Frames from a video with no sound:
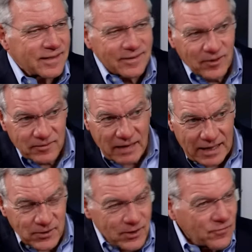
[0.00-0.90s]
or
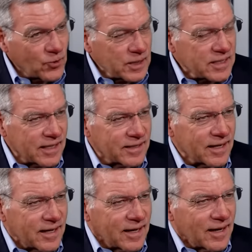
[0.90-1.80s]
into the 14th,
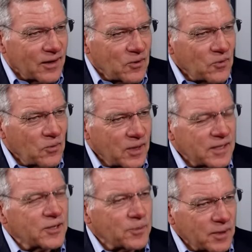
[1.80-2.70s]
what do
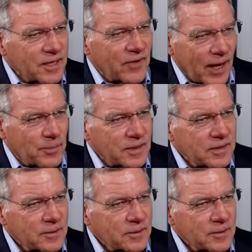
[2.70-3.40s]
you believe happened?